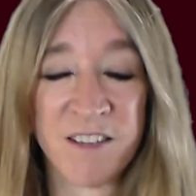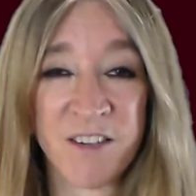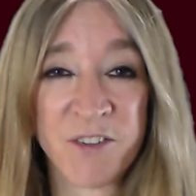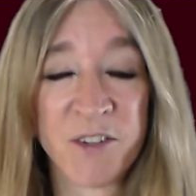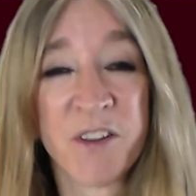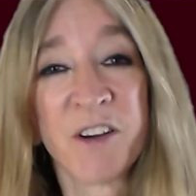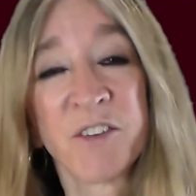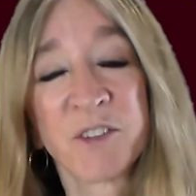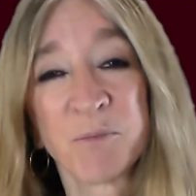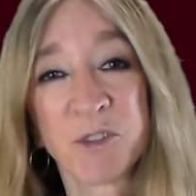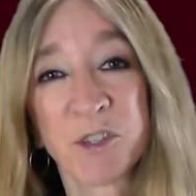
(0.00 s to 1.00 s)
So there are
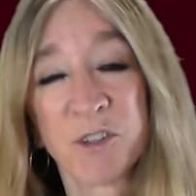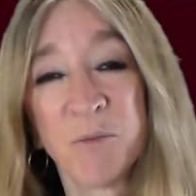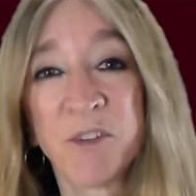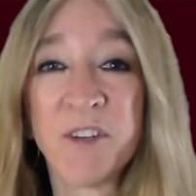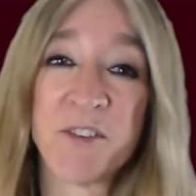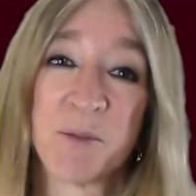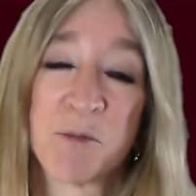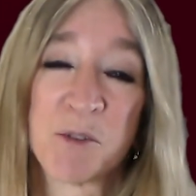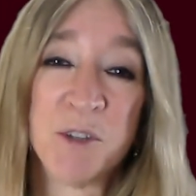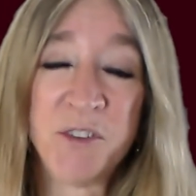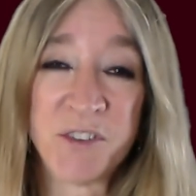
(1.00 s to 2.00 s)
some terms and some
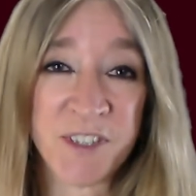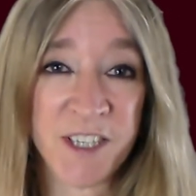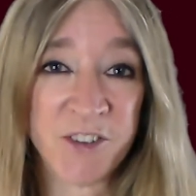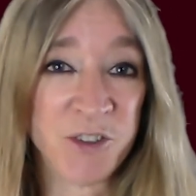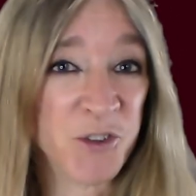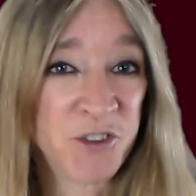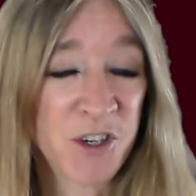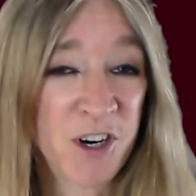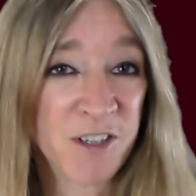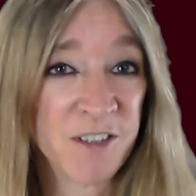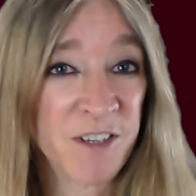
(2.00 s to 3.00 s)
roots to get you
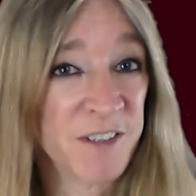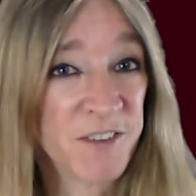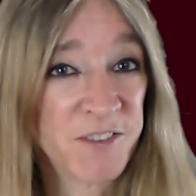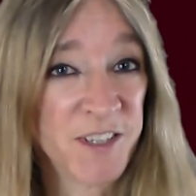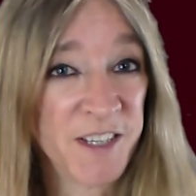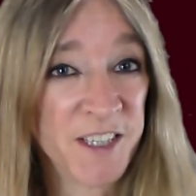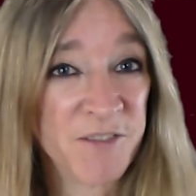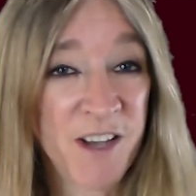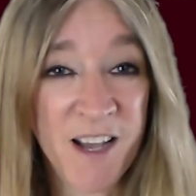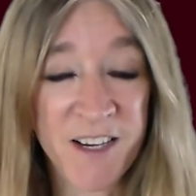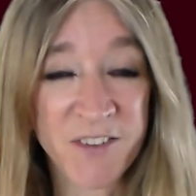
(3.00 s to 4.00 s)
started on a study of
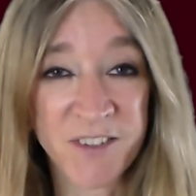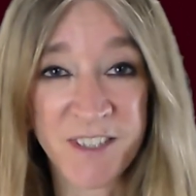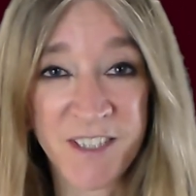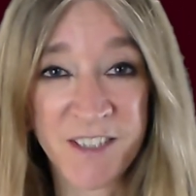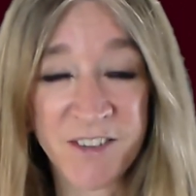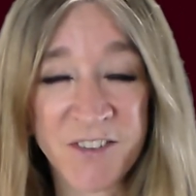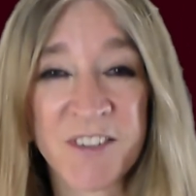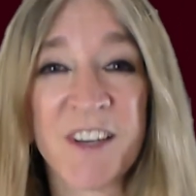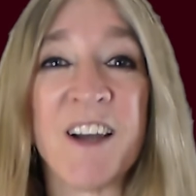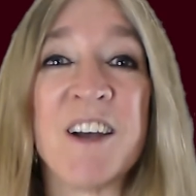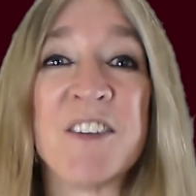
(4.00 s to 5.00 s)
eyes and ears.
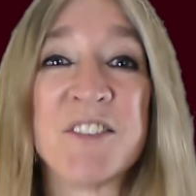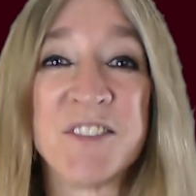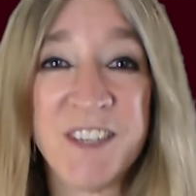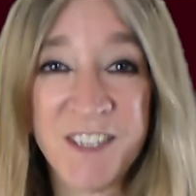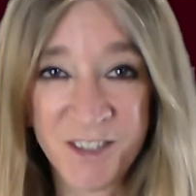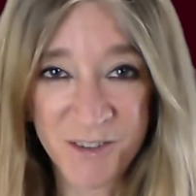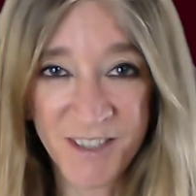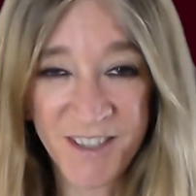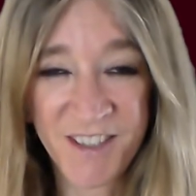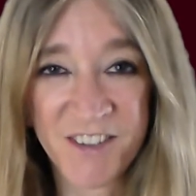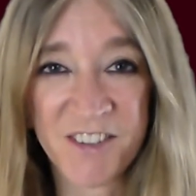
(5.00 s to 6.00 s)
I'll see you in
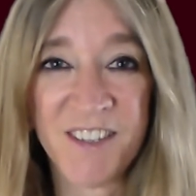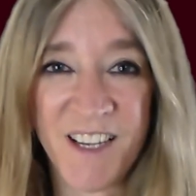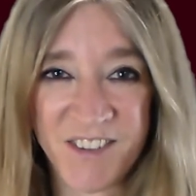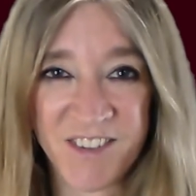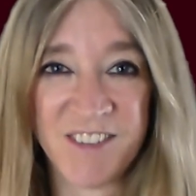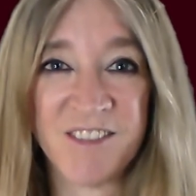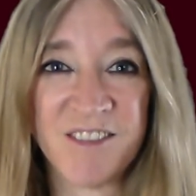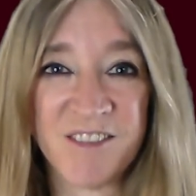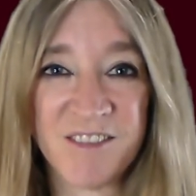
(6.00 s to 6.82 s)
another lesson.